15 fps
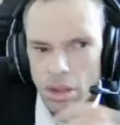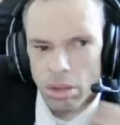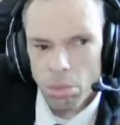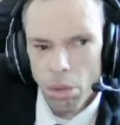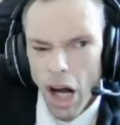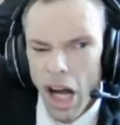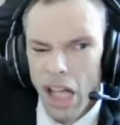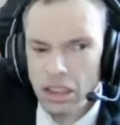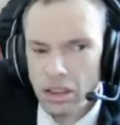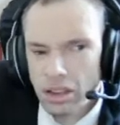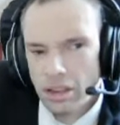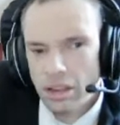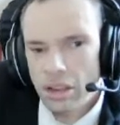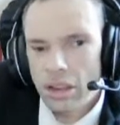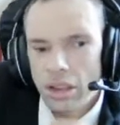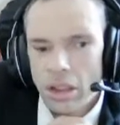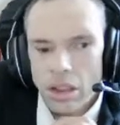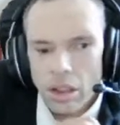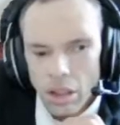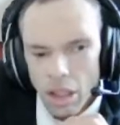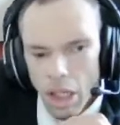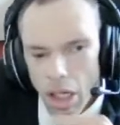Right?
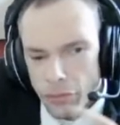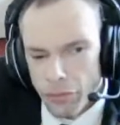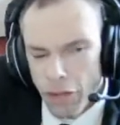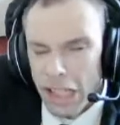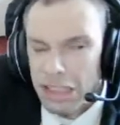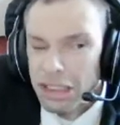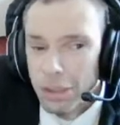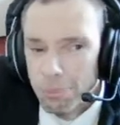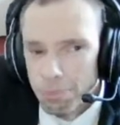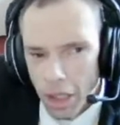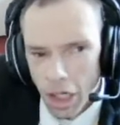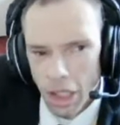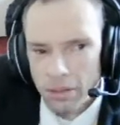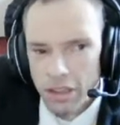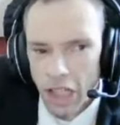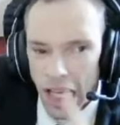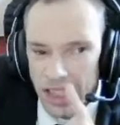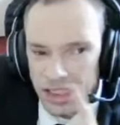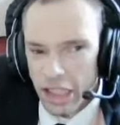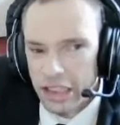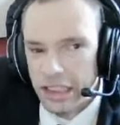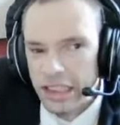A friend of mine,
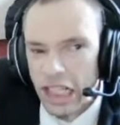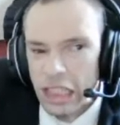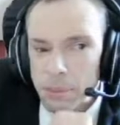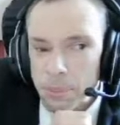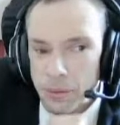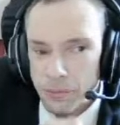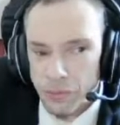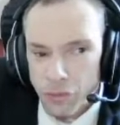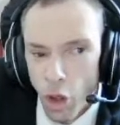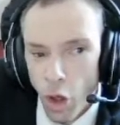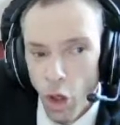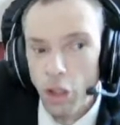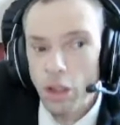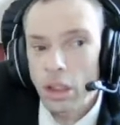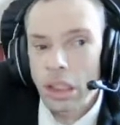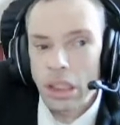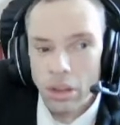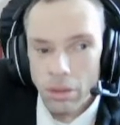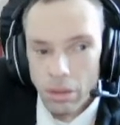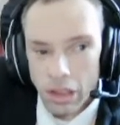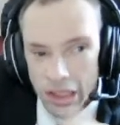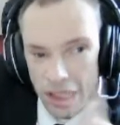as I stated before,
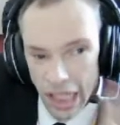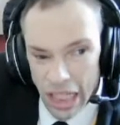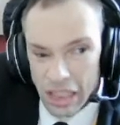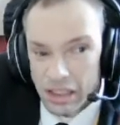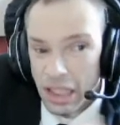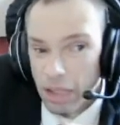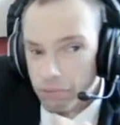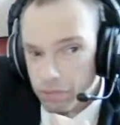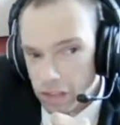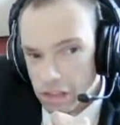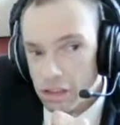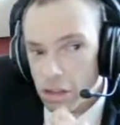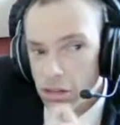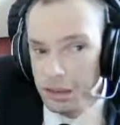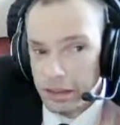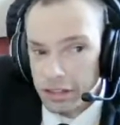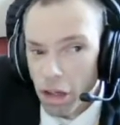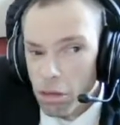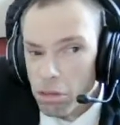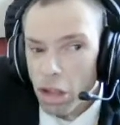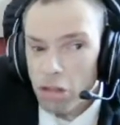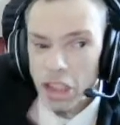Claire Devlin, who's no
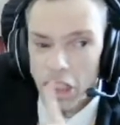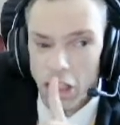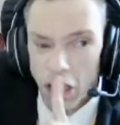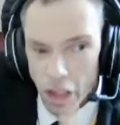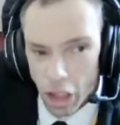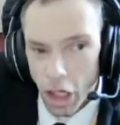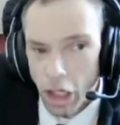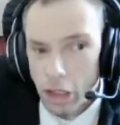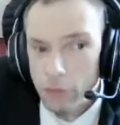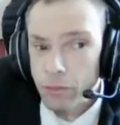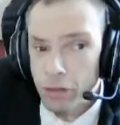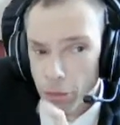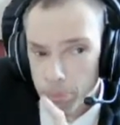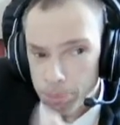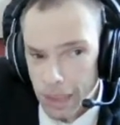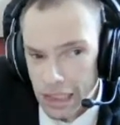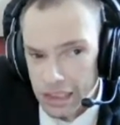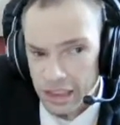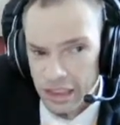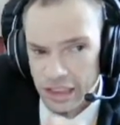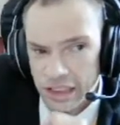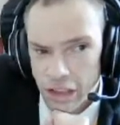longer alive, God bless
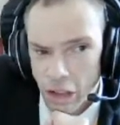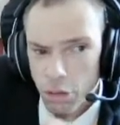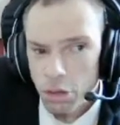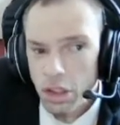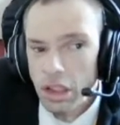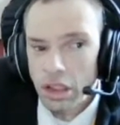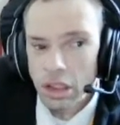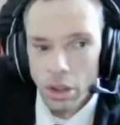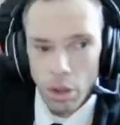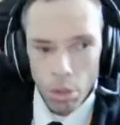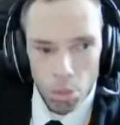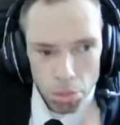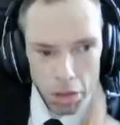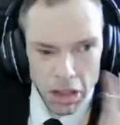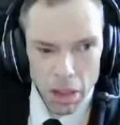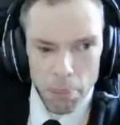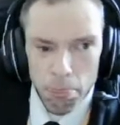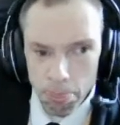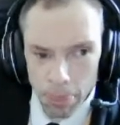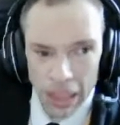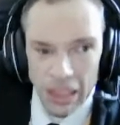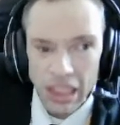her soul, would have
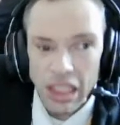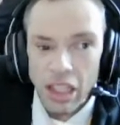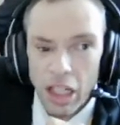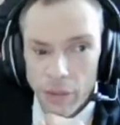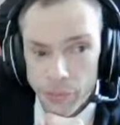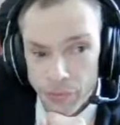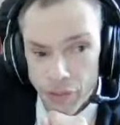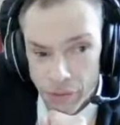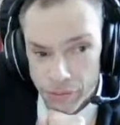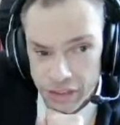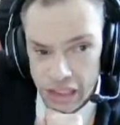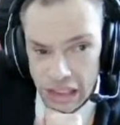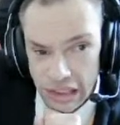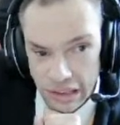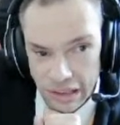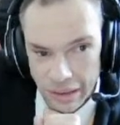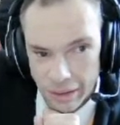been in her 50s,